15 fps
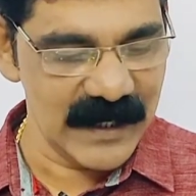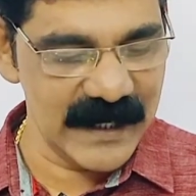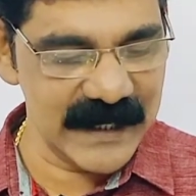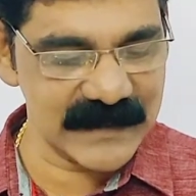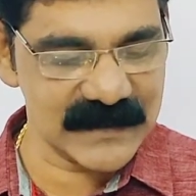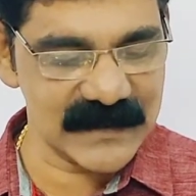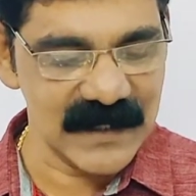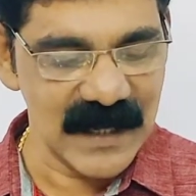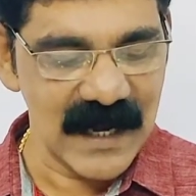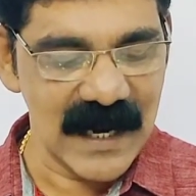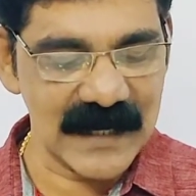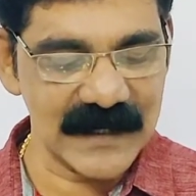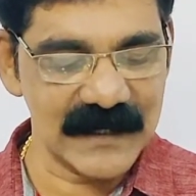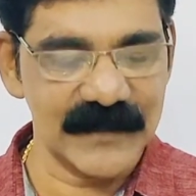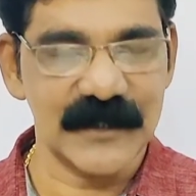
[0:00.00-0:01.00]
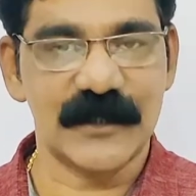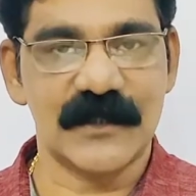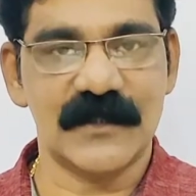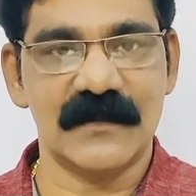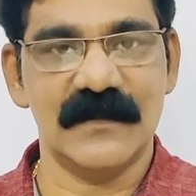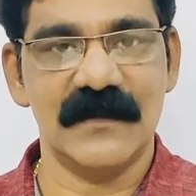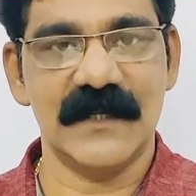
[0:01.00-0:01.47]
yes, under
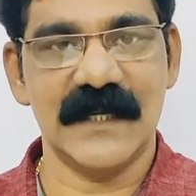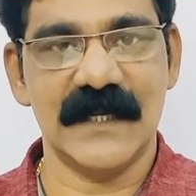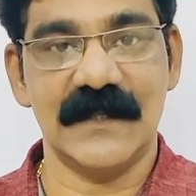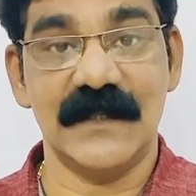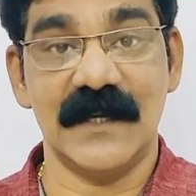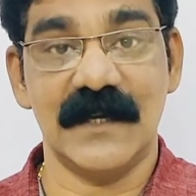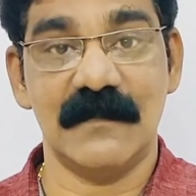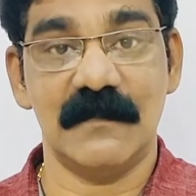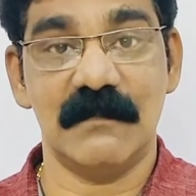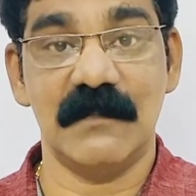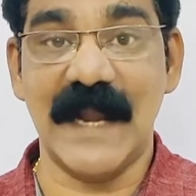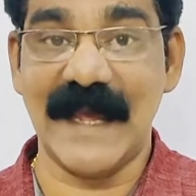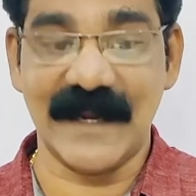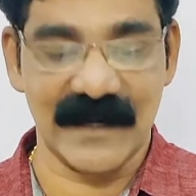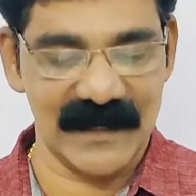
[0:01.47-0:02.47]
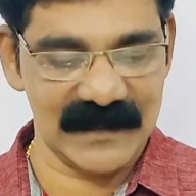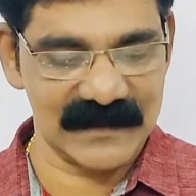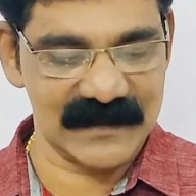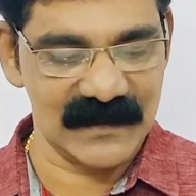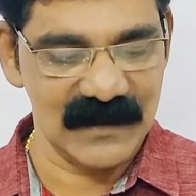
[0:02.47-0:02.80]
the blankets,